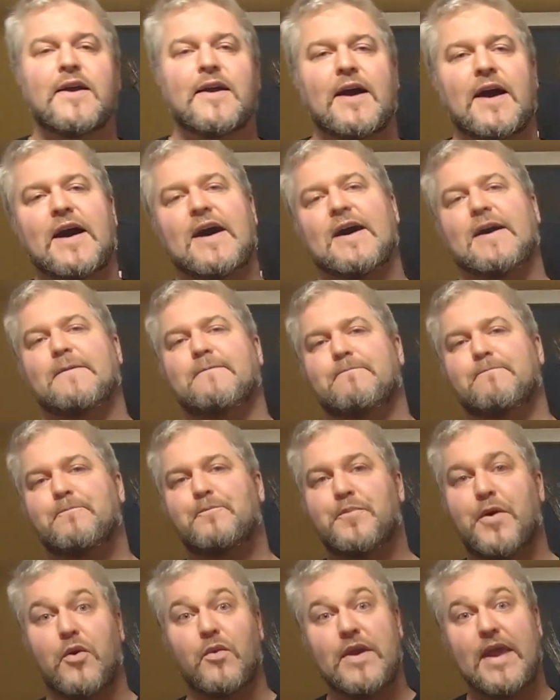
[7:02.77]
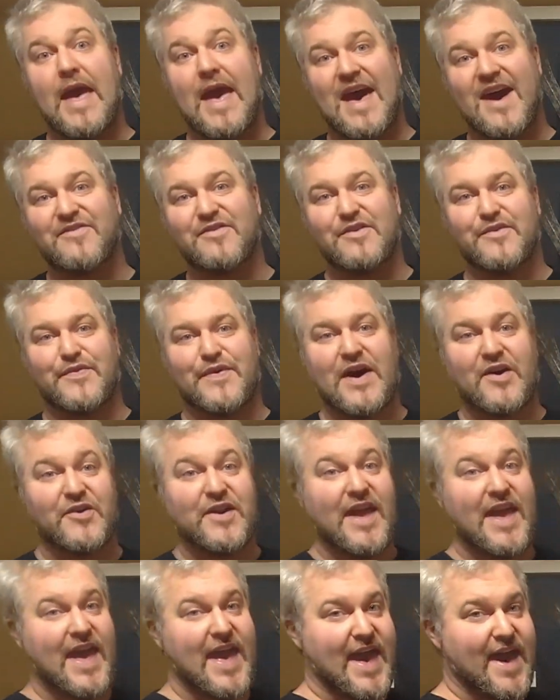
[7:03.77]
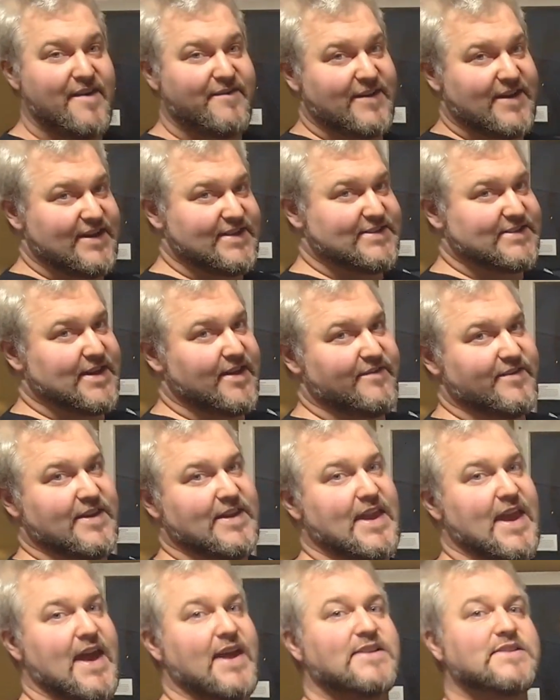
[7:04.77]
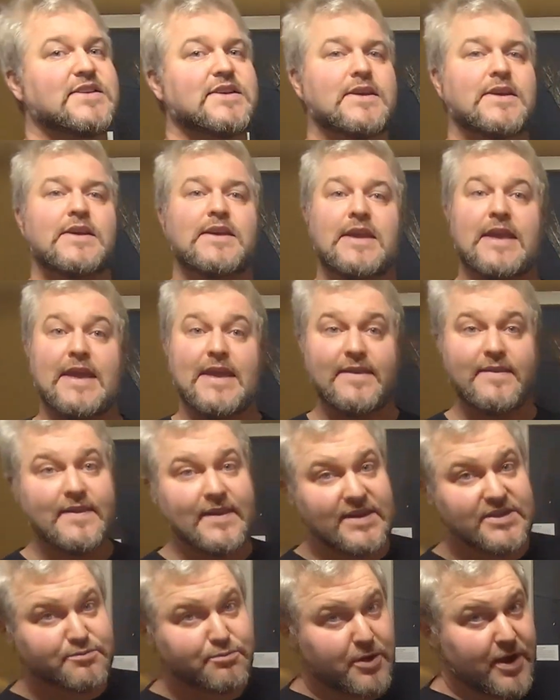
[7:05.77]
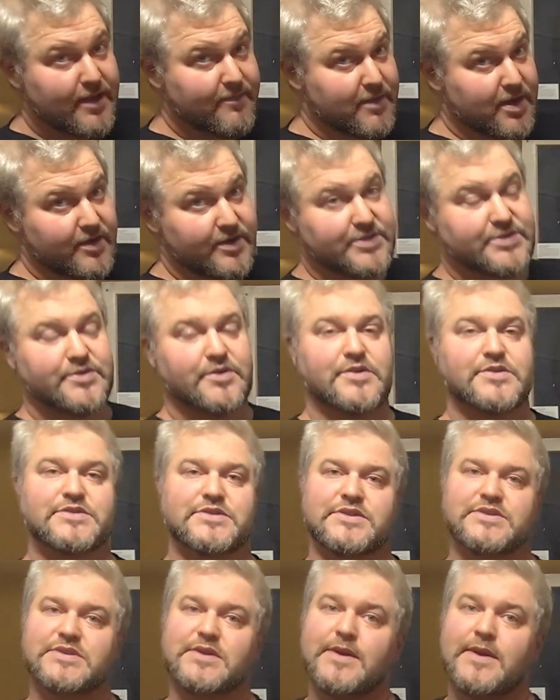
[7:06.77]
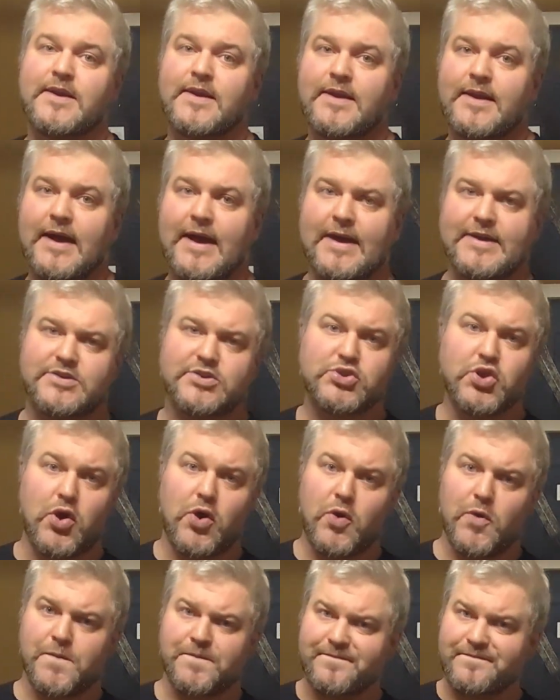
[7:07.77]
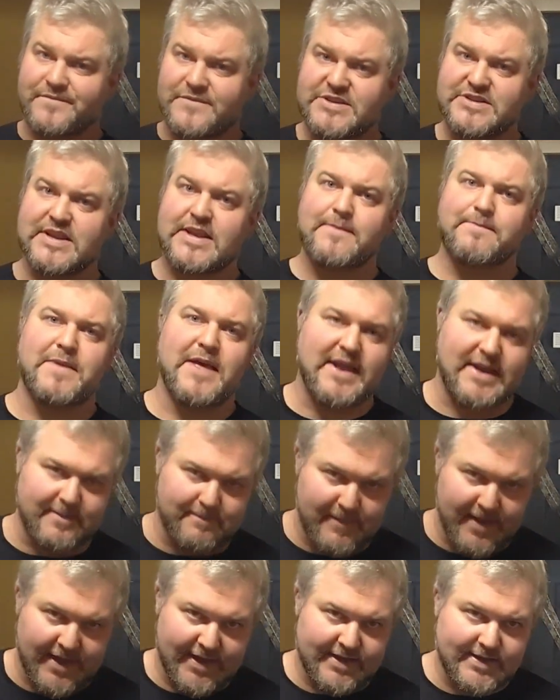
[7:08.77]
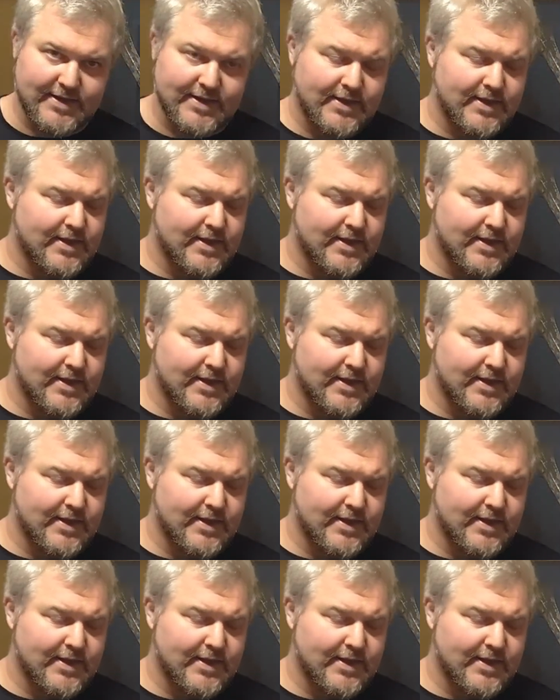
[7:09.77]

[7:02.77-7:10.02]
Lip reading: But we haven't found evidence of it yet in these primary sources. So just keep that in mind.